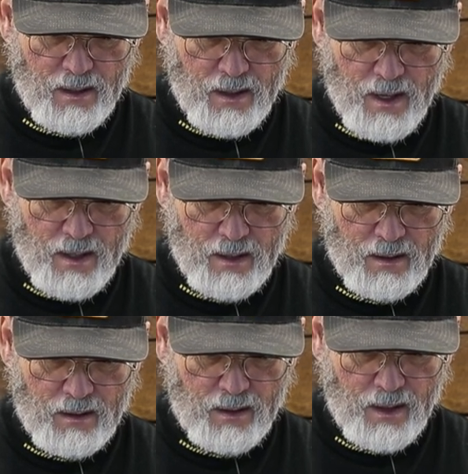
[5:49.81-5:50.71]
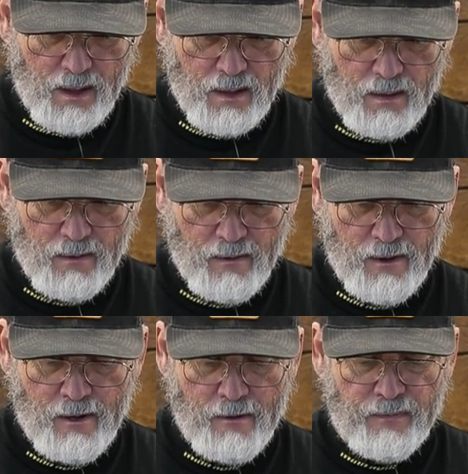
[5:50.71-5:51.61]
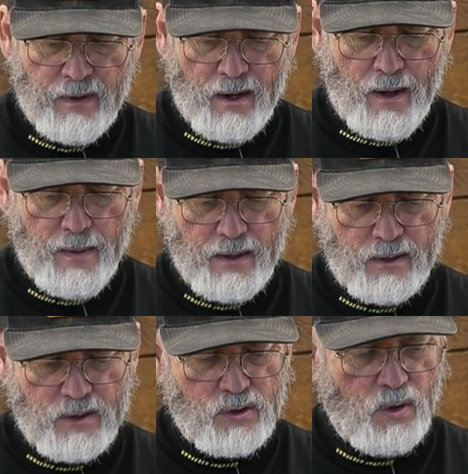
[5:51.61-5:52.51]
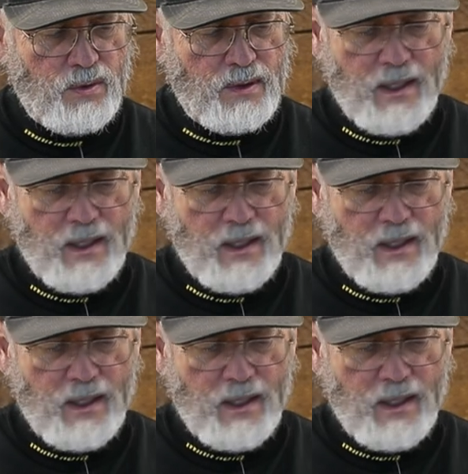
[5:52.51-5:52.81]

nine, ten. And then just holding